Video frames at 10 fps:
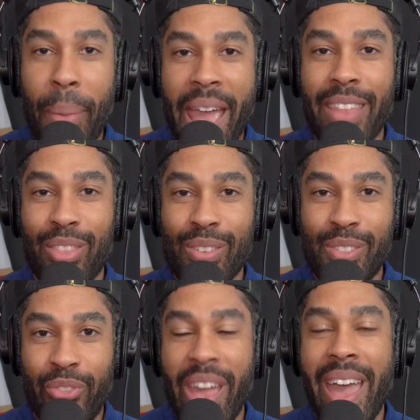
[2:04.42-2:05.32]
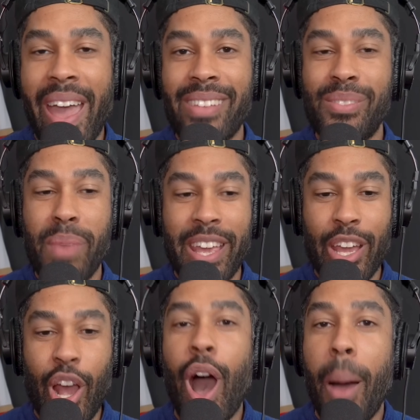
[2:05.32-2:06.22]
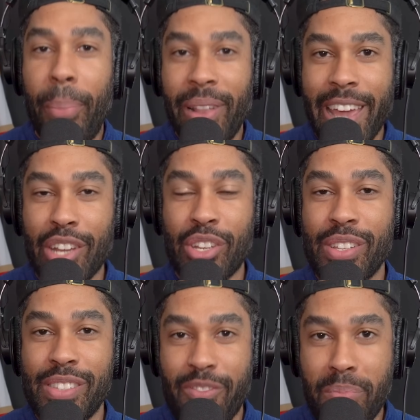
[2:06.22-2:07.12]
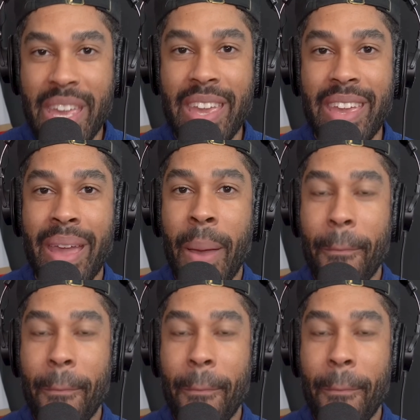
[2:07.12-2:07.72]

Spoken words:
Panthers fans making compilations of me